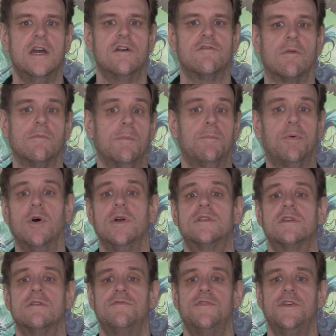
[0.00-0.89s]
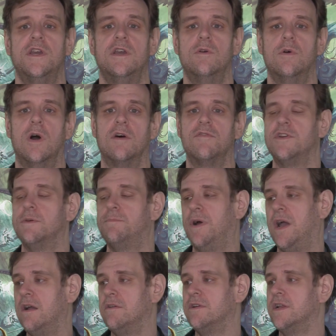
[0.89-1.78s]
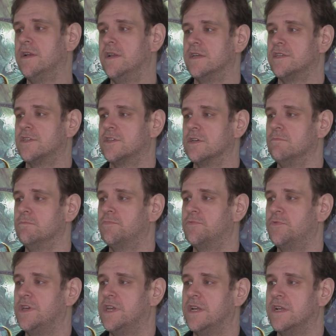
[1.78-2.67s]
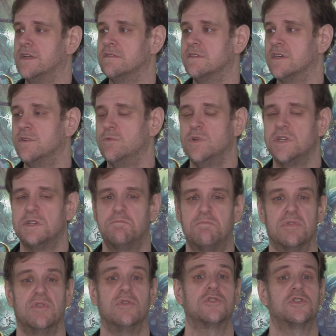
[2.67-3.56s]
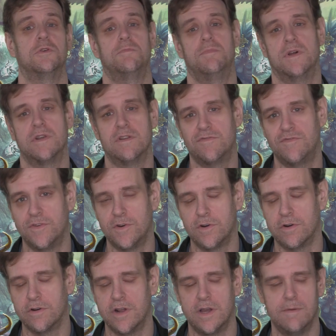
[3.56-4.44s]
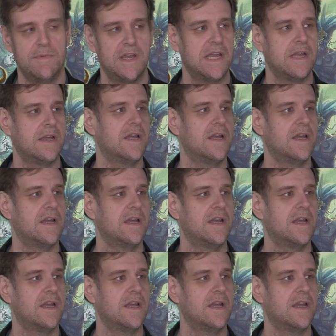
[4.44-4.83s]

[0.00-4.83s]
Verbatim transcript: from the point of view of an opponent as something that was brought up on a forum.